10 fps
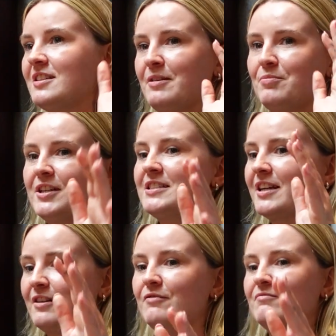like, because
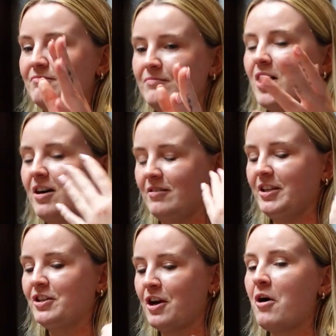they're,
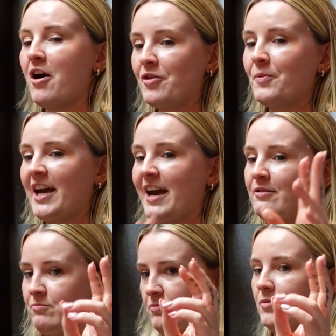on the way
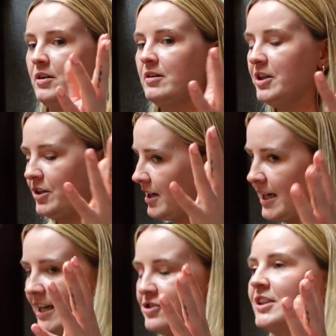out
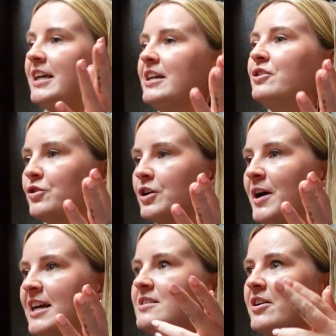allegedly in other
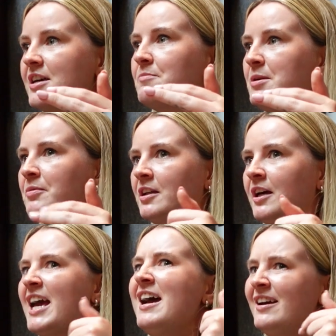ways, I think people are
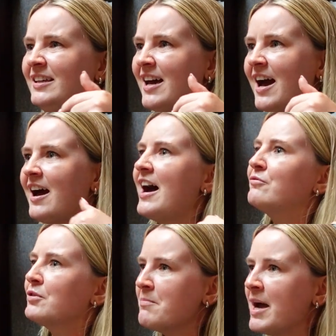like, yeah, and
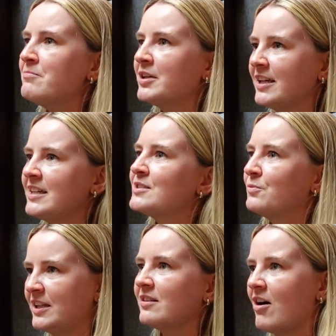remember this
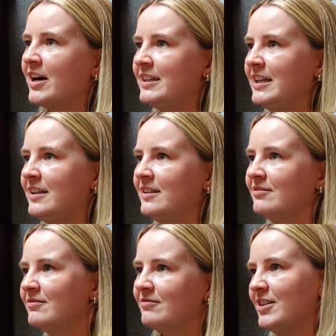with Kylie,
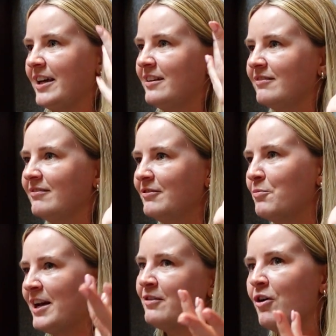like
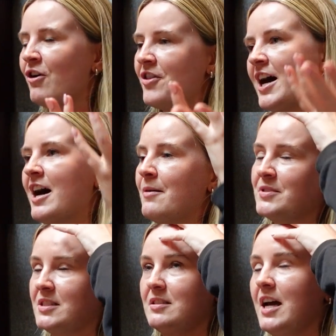when all that
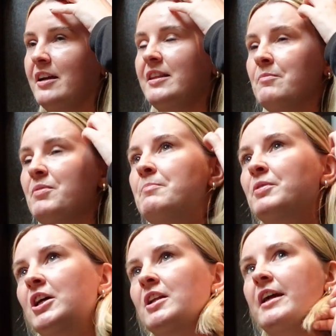happened. And I think
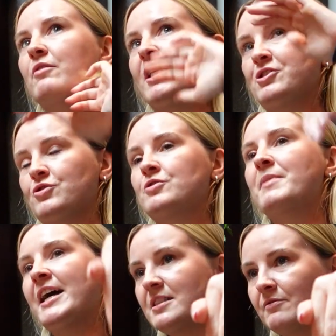people are like
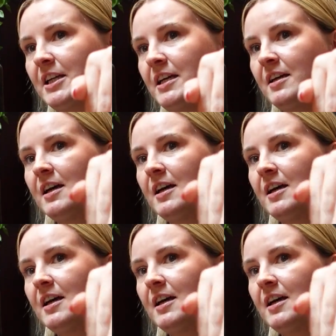retrospectively